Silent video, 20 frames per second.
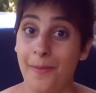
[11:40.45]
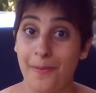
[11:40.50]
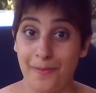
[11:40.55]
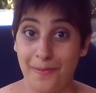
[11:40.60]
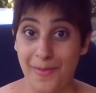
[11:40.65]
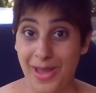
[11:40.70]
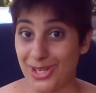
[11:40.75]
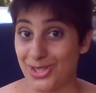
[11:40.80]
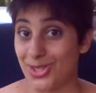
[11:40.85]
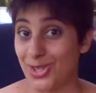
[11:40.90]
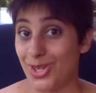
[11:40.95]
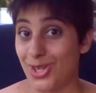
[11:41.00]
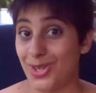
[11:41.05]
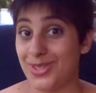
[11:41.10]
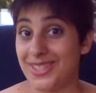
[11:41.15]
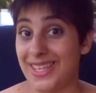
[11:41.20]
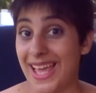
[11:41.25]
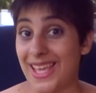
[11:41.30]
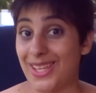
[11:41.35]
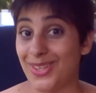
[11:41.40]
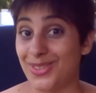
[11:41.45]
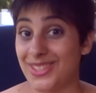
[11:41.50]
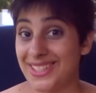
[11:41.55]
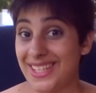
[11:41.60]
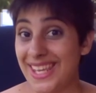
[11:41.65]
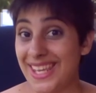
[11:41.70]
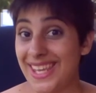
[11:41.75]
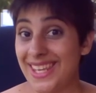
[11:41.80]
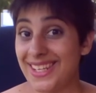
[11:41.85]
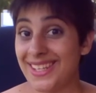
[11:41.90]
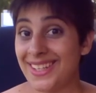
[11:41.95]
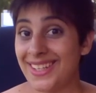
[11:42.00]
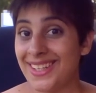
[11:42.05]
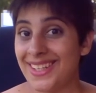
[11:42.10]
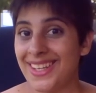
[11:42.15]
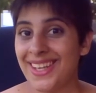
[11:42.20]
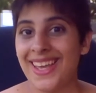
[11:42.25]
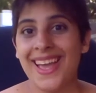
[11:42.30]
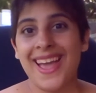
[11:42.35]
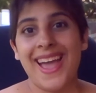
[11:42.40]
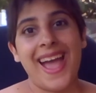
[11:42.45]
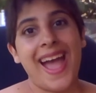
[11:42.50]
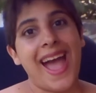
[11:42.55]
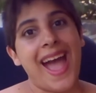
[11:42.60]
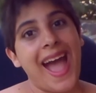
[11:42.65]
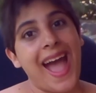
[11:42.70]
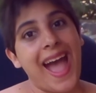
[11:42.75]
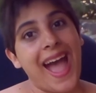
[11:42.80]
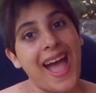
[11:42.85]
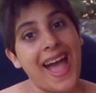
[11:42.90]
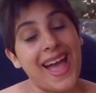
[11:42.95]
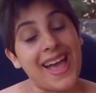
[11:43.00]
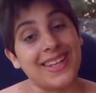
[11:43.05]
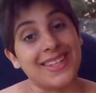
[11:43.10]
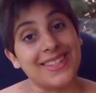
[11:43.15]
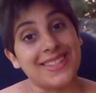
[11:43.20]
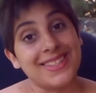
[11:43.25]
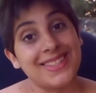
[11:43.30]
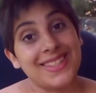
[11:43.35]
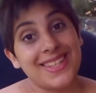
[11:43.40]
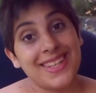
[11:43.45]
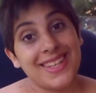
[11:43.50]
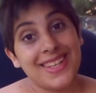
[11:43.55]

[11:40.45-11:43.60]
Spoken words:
Make sure you set your scene. And